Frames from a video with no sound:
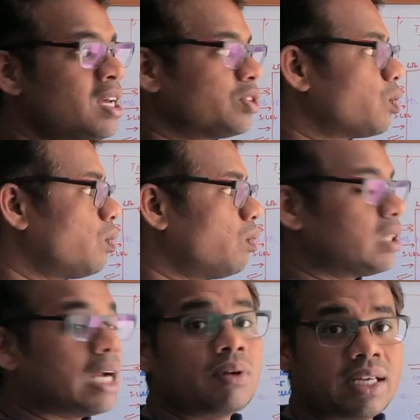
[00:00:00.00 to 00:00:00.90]
So
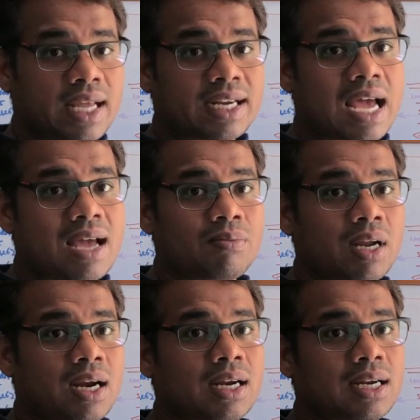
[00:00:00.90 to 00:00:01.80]
that will take time,
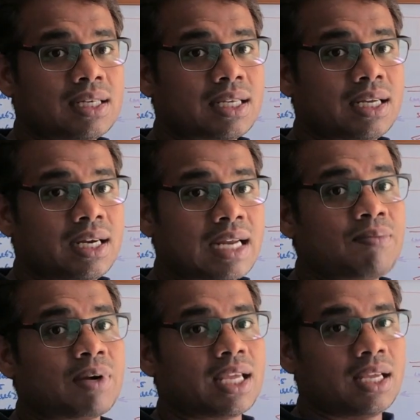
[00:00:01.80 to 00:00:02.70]
and it's a
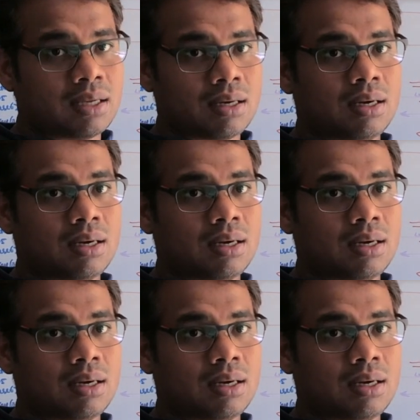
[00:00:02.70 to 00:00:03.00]
time taking